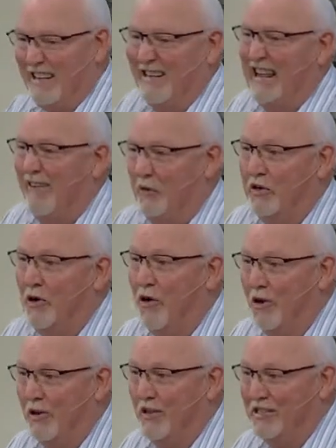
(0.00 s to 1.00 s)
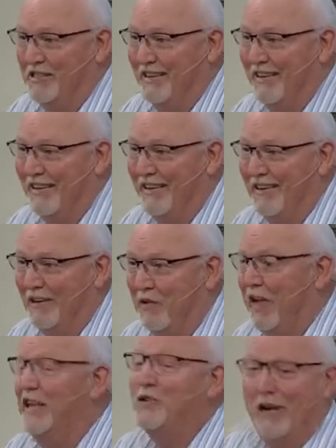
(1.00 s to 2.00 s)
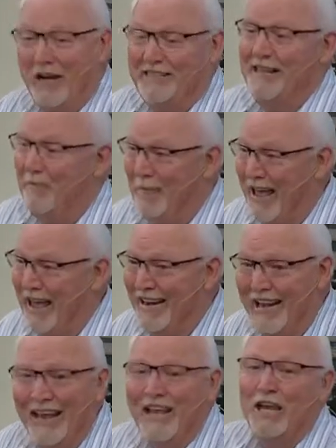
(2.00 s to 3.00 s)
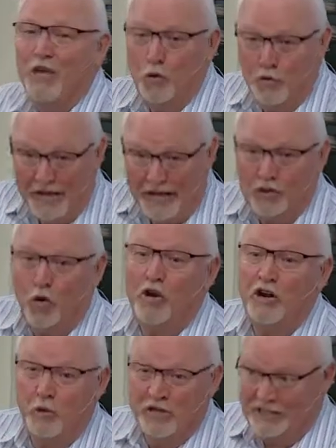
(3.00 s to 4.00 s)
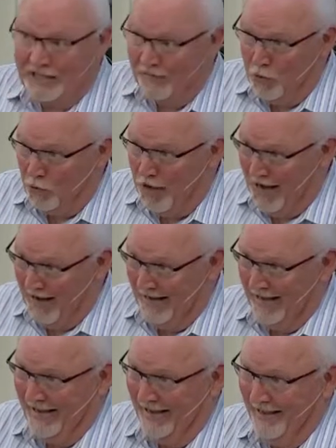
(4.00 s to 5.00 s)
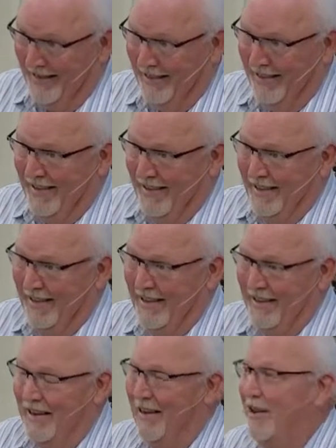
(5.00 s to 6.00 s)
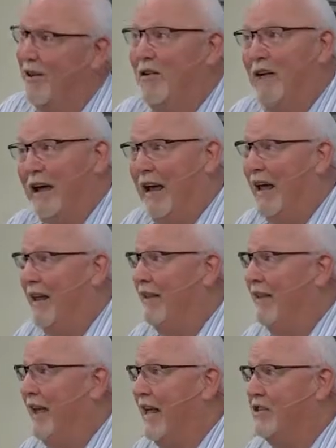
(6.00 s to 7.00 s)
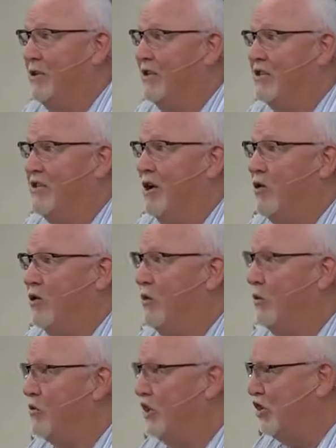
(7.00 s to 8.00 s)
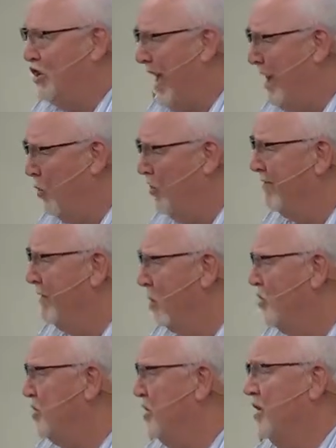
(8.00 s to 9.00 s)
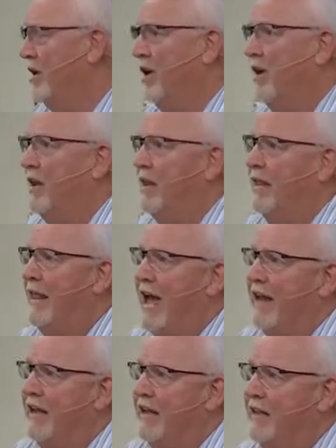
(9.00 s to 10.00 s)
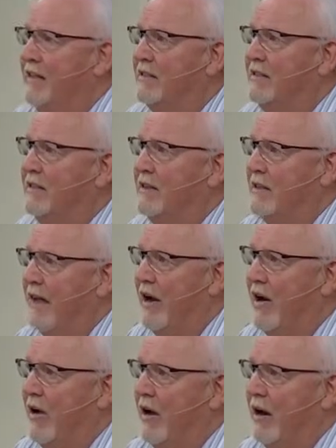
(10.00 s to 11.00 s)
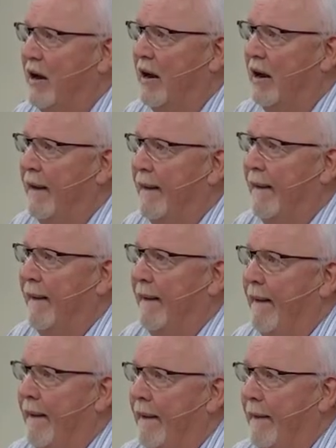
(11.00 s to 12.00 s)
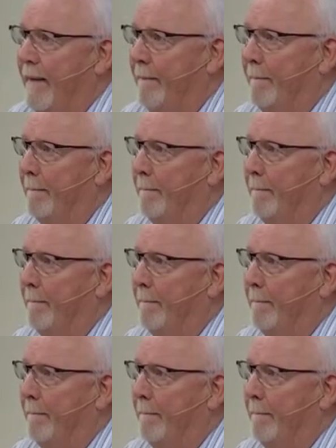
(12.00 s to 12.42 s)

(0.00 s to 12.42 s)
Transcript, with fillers: it's kind of rhetorical, isn't it? You think He's going to accept that? You think He's going to receive you kindly? You know, and the answer is, is no. So there's a shallow devotion that is there. Um,